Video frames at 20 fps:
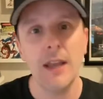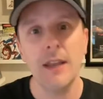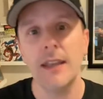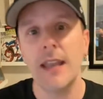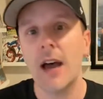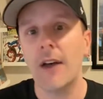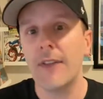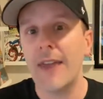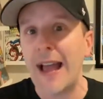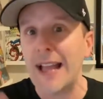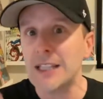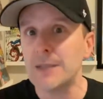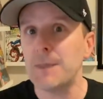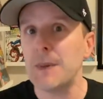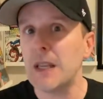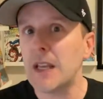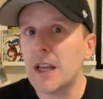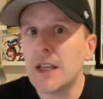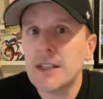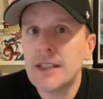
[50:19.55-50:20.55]
Now, that's
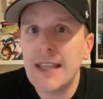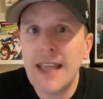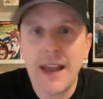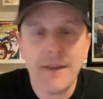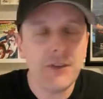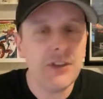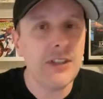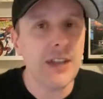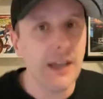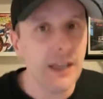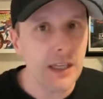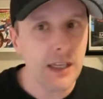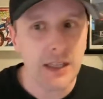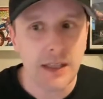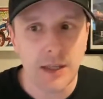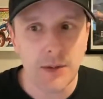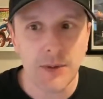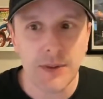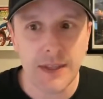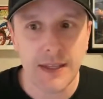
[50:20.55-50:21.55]
because they haven't done
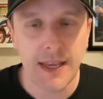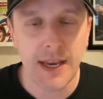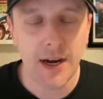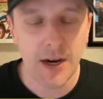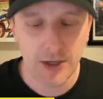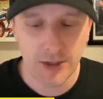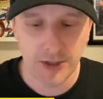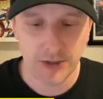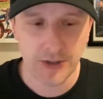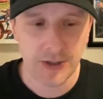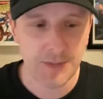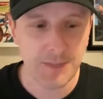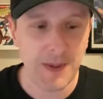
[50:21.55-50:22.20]
anything with the characters.